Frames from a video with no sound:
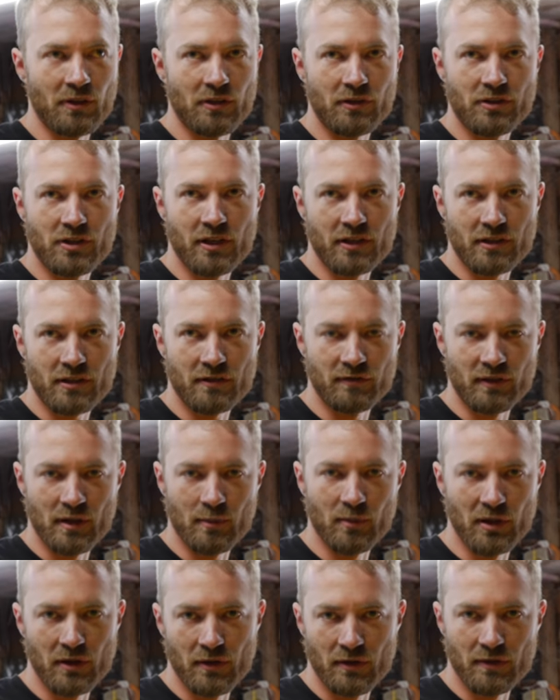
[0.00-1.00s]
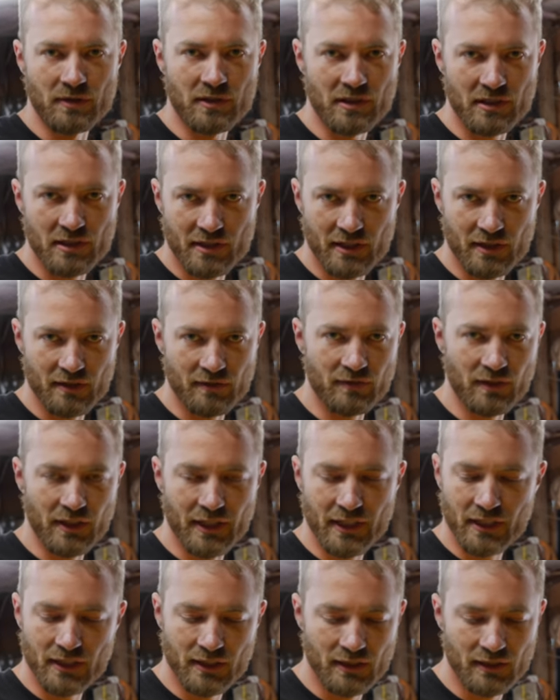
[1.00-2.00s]
little chunks of rubber hose instead of
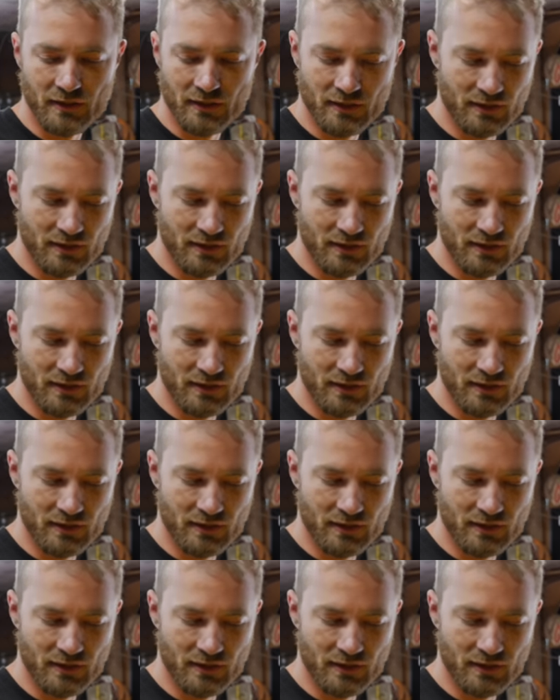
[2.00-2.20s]
like